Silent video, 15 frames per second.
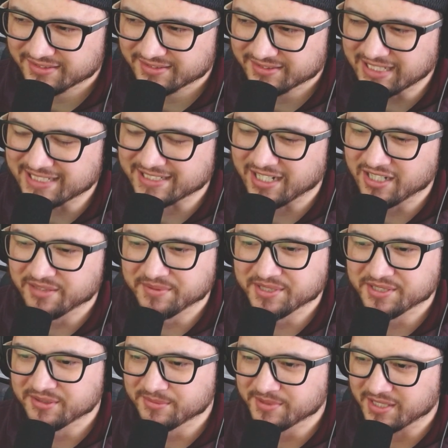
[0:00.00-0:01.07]
That's got to be
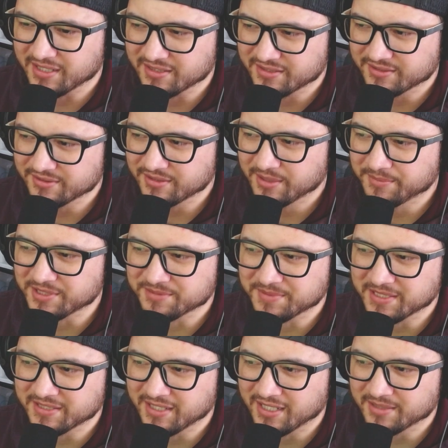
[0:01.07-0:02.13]
Super Saiyan 2. That must
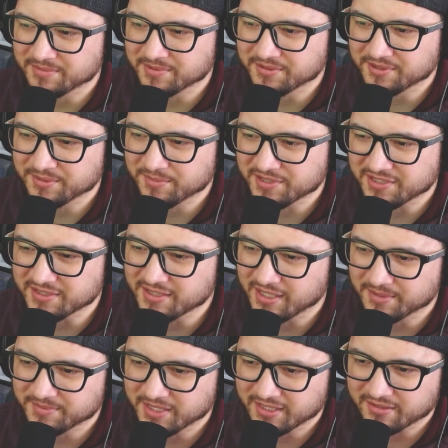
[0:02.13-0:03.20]
be a typo. He must have
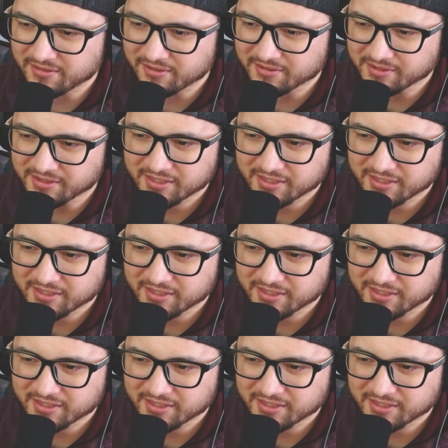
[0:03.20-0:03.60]
typed that wrong.